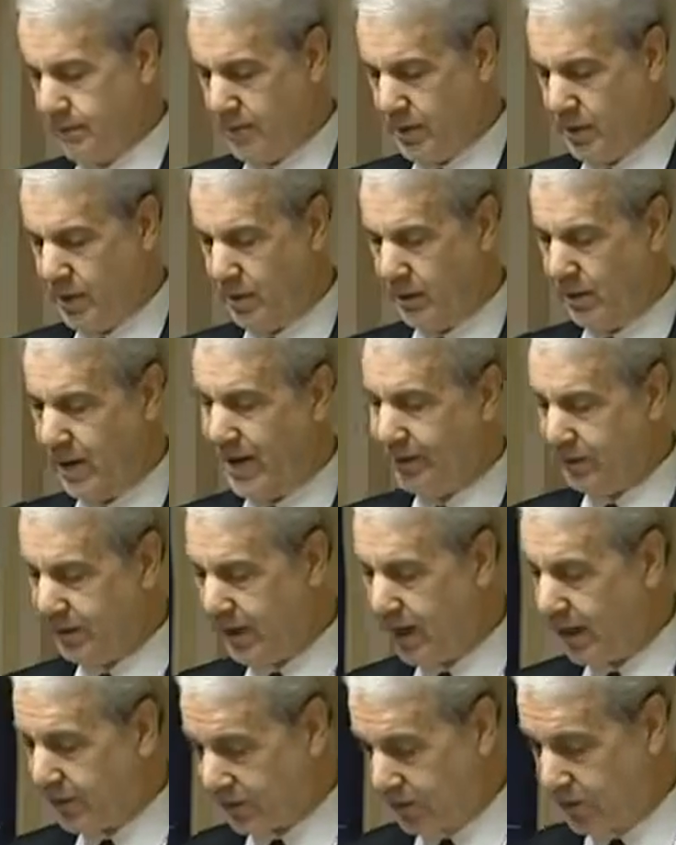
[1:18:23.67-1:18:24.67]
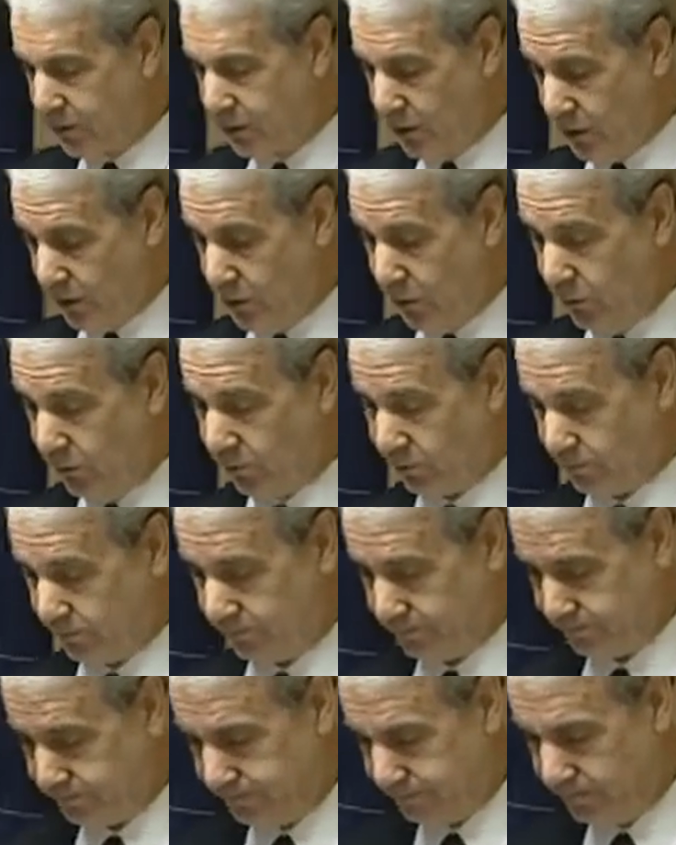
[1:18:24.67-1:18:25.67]
We have a doctor you can use.
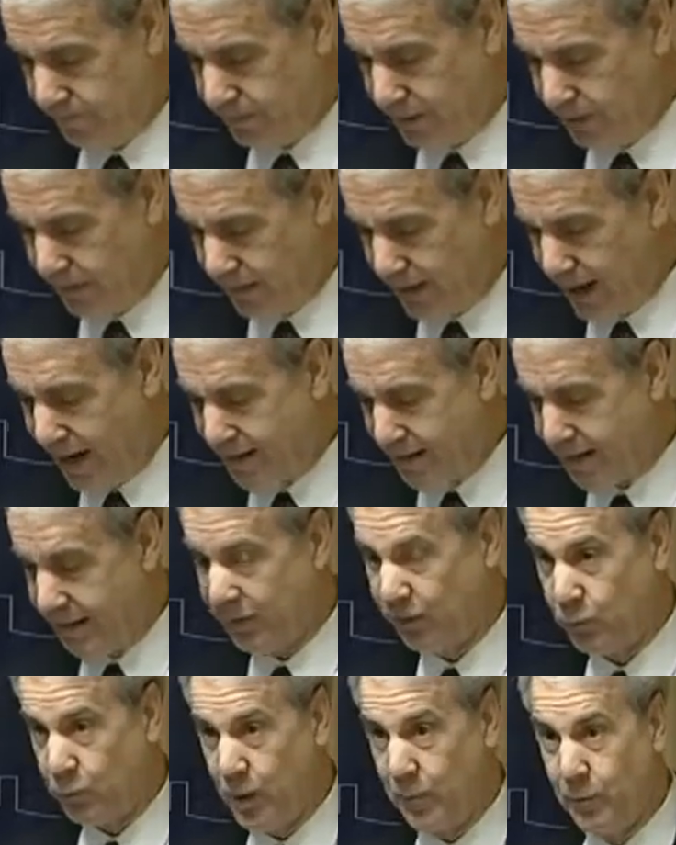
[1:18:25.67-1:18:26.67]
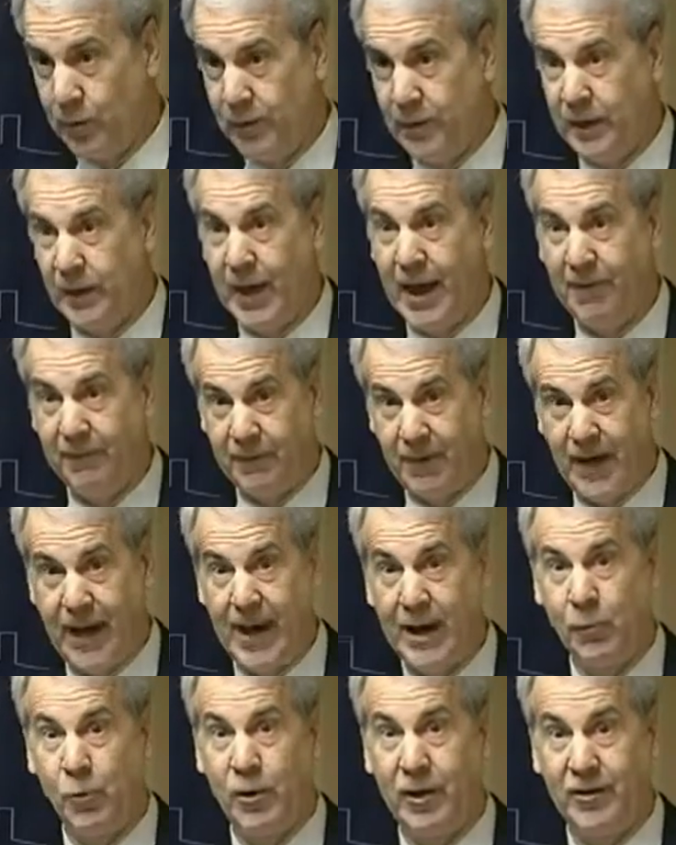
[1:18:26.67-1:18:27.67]
The idea is, what would the FAA
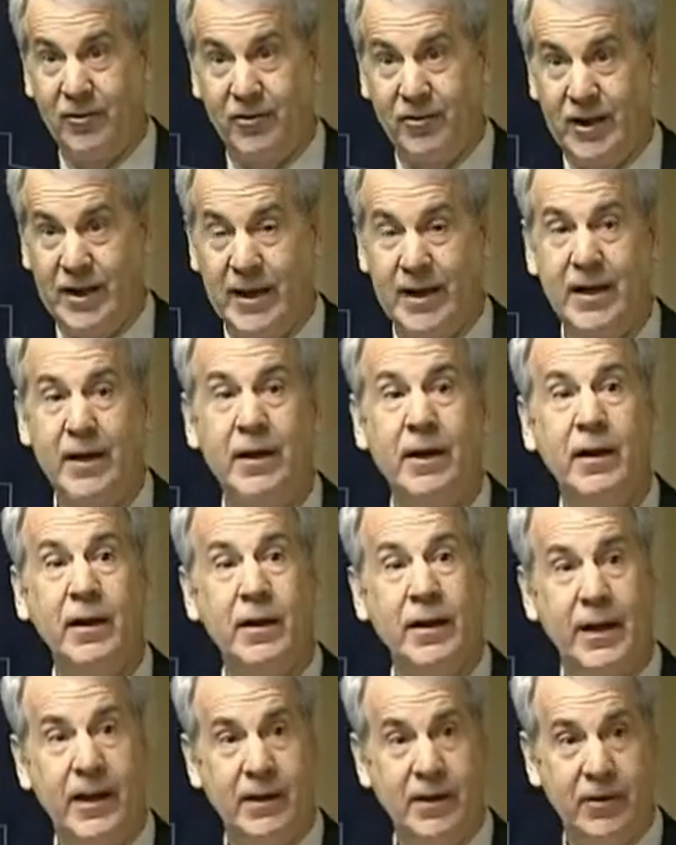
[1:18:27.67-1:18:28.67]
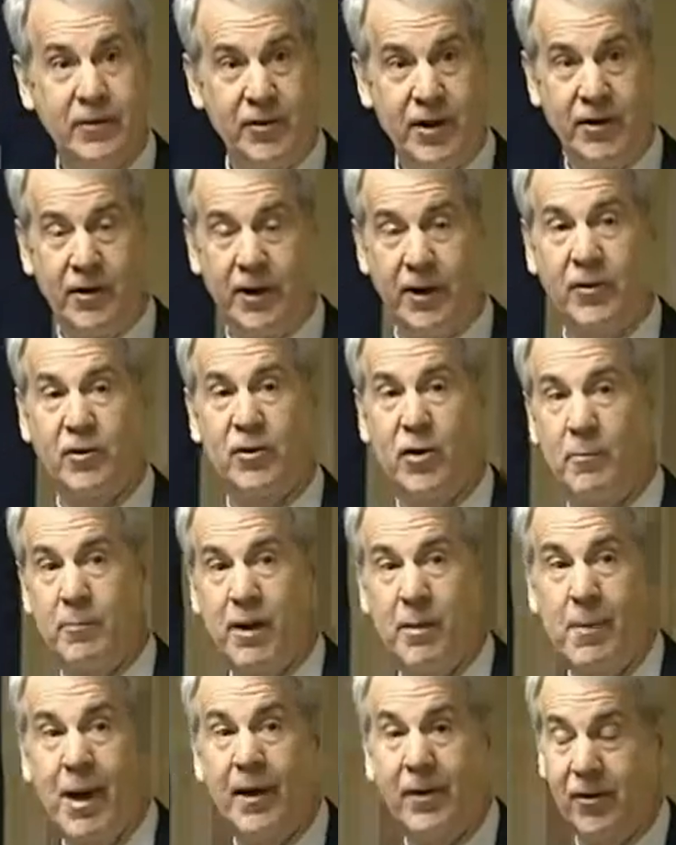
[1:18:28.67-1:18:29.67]
want to see in this area? It's going to be
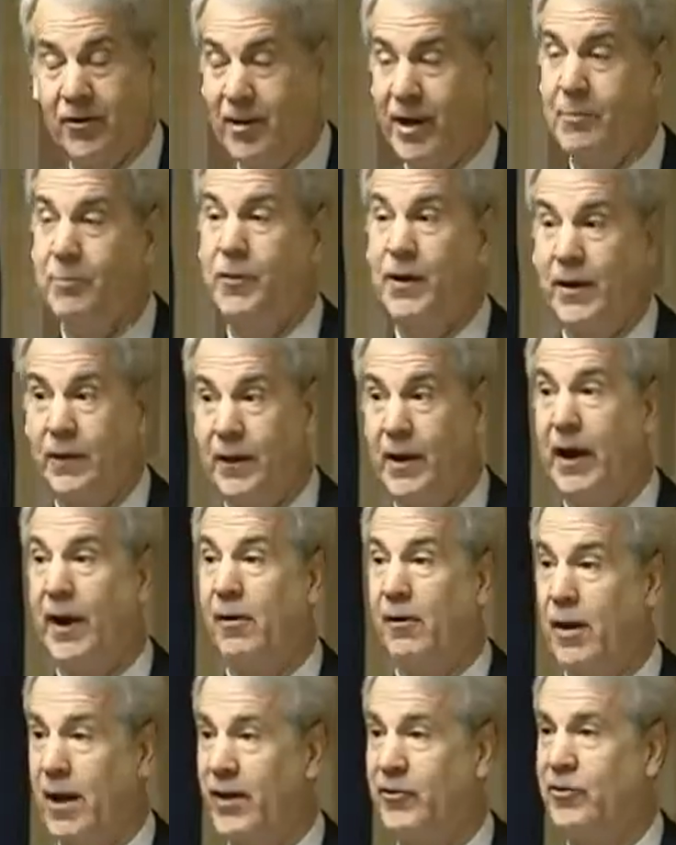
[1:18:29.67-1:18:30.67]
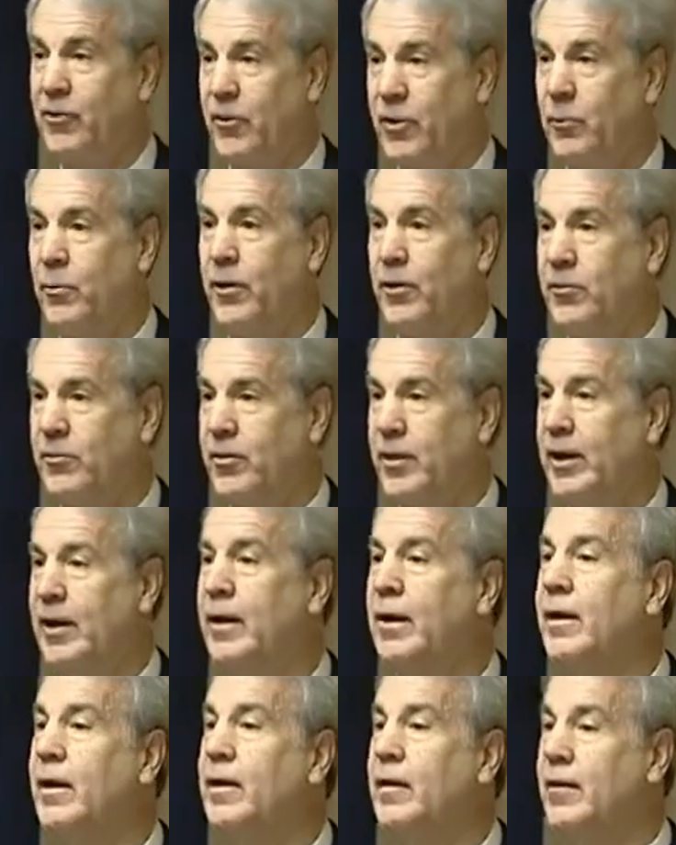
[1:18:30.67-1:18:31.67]
about the same thing the airline's going to want to see
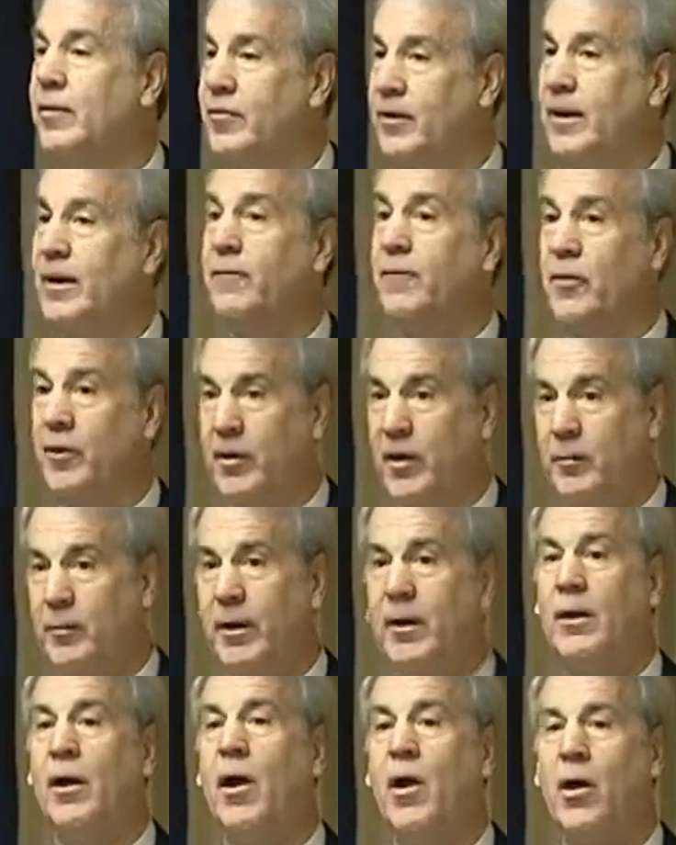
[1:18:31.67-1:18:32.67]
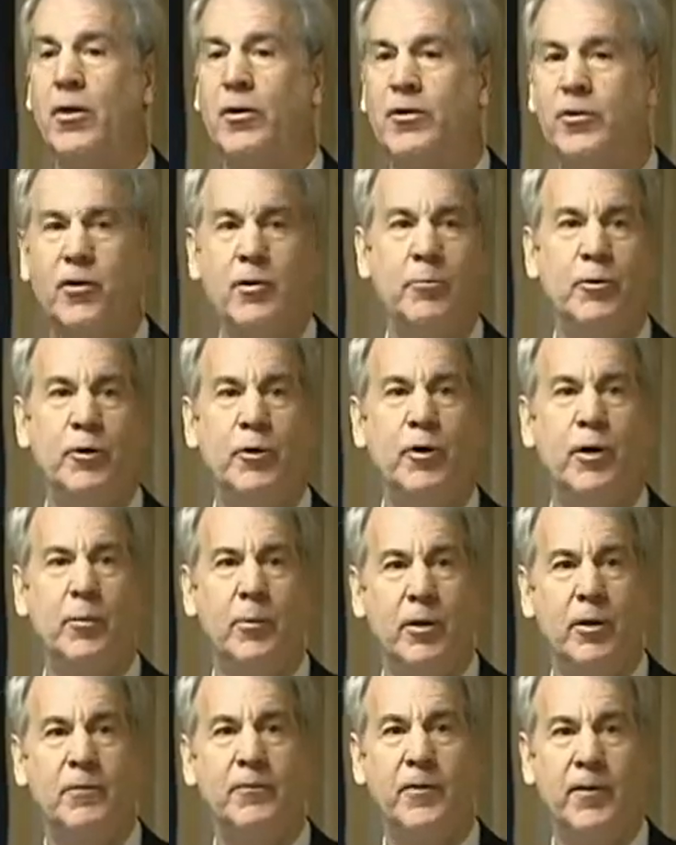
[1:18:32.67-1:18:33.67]
if you're going to be long-term durable
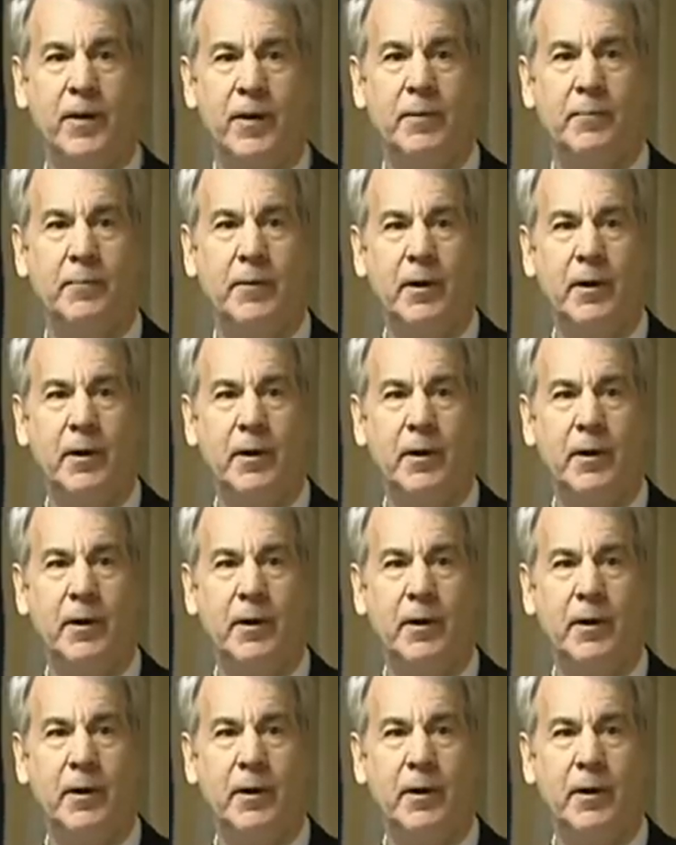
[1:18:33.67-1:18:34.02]
for them.